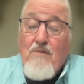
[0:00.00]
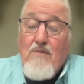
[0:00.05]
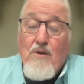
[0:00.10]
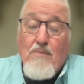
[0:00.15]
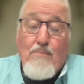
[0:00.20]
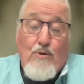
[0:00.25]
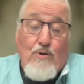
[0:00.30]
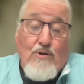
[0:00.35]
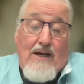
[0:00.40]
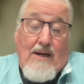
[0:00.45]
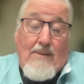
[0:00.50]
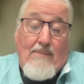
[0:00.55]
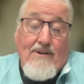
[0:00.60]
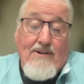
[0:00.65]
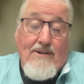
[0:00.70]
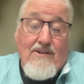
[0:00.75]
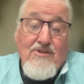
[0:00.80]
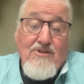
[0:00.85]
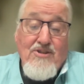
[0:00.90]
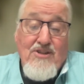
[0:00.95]
The
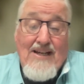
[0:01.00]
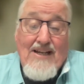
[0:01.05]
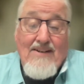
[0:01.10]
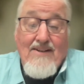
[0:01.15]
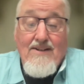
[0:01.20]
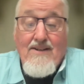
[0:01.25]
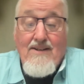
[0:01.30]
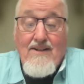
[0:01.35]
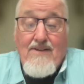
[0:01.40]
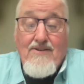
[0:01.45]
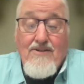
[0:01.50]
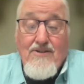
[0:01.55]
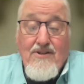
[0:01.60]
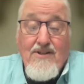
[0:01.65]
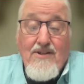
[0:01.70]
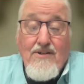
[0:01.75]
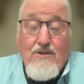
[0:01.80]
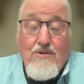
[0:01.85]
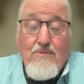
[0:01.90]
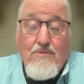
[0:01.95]
pronominal second
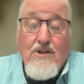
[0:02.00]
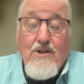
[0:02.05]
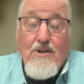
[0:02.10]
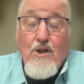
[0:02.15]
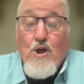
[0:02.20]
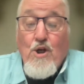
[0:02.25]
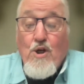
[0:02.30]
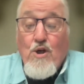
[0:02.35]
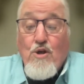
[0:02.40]
constituent